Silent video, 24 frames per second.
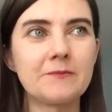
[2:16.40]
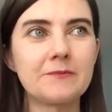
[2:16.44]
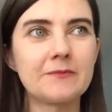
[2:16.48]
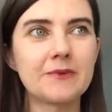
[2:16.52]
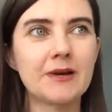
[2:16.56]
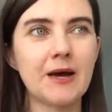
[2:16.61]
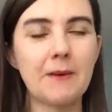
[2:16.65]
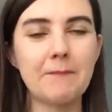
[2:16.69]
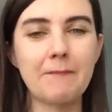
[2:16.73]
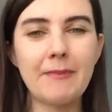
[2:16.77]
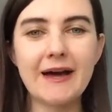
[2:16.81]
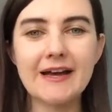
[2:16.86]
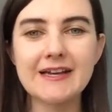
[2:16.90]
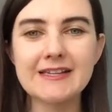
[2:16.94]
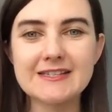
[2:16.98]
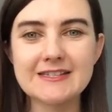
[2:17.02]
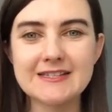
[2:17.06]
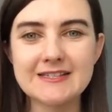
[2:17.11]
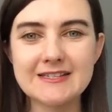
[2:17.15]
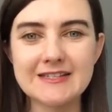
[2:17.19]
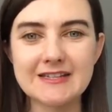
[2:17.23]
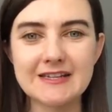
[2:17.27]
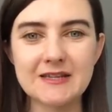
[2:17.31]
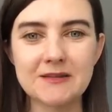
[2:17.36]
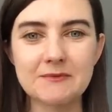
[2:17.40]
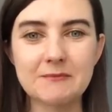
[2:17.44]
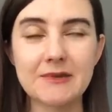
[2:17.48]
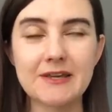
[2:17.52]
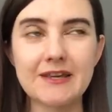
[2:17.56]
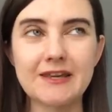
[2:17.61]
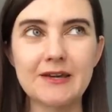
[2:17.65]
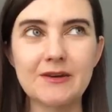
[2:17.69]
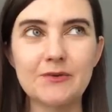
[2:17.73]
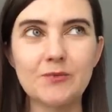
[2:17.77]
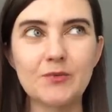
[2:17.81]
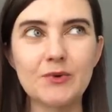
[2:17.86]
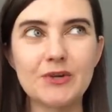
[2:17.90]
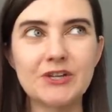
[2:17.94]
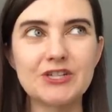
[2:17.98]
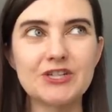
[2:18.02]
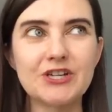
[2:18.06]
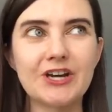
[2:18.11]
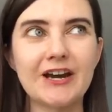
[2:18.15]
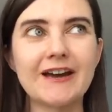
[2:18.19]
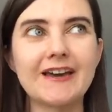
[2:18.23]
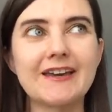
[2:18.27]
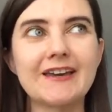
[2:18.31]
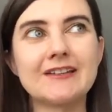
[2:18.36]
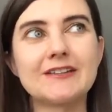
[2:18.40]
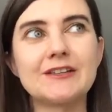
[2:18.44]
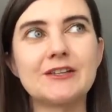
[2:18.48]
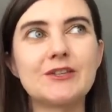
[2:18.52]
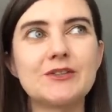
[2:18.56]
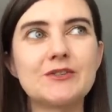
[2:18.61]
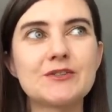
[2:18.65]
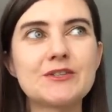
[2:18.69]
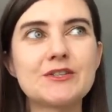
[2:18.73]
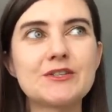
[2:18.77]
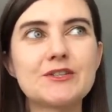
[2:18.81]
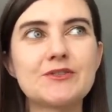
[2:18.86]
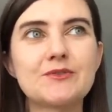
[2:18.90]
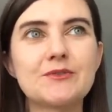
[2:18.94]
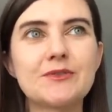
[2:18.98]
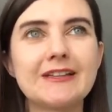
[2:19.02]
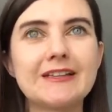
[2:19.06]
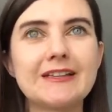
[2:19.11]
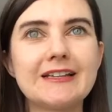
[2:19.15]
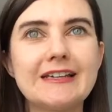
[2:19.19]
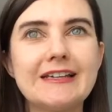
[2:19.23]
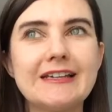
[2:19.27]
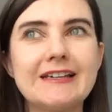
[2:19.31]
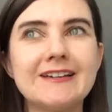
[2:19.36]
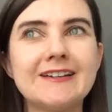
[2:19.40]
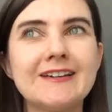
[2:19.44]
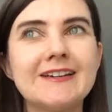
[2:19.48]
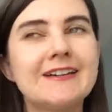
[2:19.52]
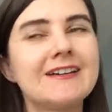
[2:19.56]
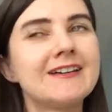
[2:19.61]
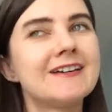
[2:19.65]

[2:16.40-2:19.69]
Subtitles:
capacity in me which I can use to really